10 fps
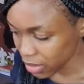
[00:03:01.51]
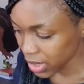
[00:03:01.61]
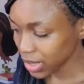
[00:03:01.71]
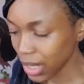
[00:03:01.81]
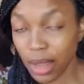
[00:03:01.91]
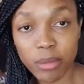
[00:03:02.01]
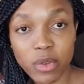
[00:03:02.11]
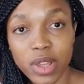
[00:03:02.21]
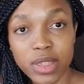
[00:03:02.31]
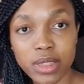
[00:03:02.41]
it came
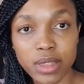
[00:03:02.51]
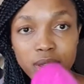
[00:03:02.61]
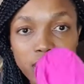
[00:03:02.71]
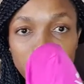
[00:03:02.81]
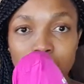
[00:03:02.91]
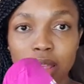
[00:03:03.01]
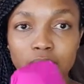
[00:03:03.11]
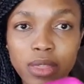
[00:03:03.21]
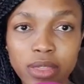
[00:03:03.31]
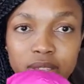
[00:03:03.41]
with
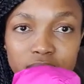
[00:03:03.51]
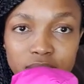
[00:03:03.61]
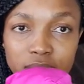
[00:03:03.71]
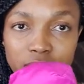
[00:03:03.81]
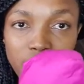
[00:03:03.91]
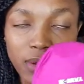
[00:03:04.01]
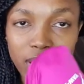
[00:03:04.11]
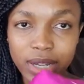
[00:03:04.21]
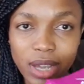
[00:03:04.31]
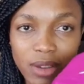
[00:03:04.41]
this
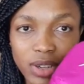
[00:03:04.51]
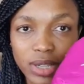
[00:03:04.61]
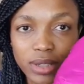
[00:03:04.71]
rain cover.